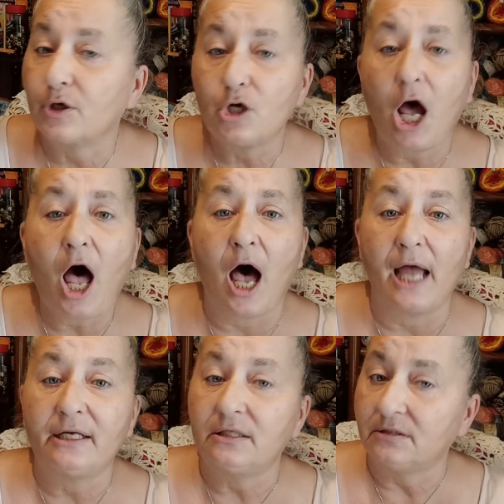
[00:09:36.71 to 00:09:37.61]

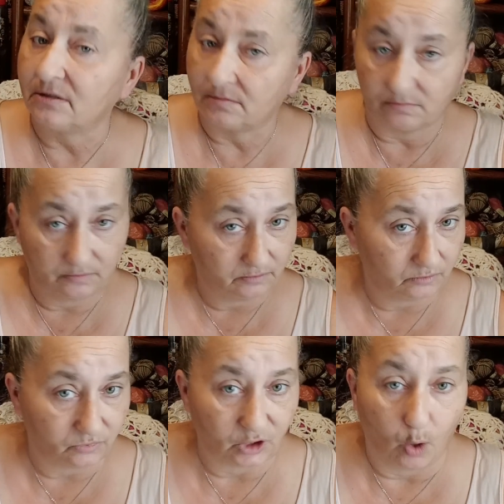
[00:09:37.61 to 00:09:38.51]
not,
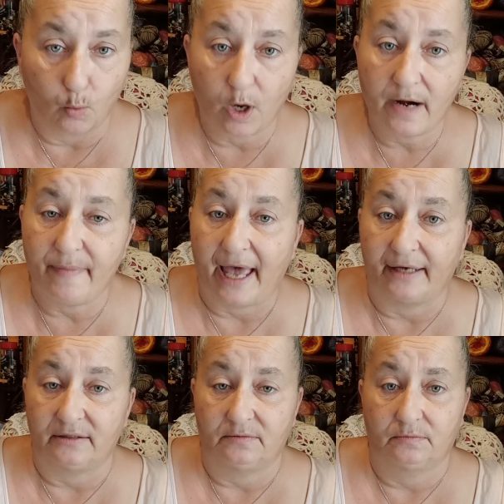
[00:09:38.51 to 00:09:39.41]
don't worry about it.